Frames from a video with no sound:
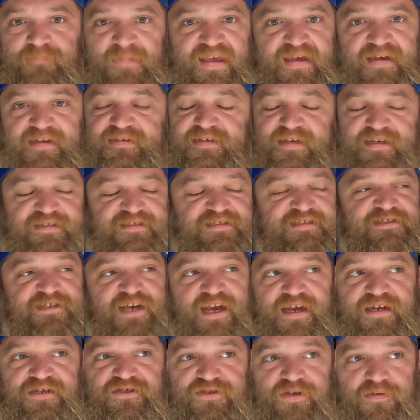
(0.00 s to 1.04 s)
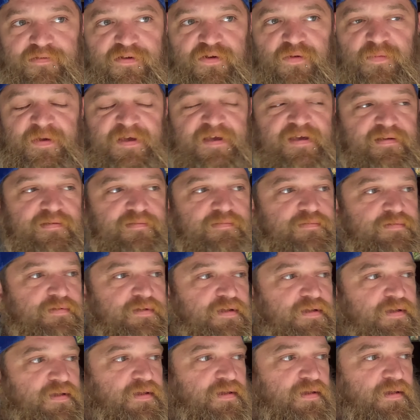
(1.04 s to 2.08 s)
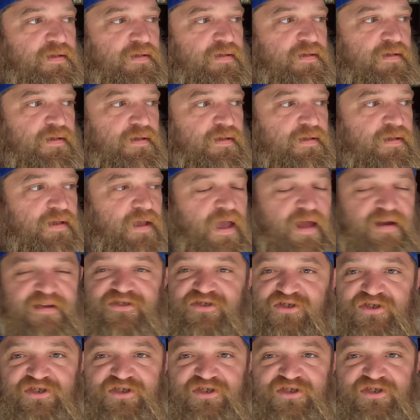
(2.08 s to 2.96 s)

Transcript: it, it's changed a little bit, and it's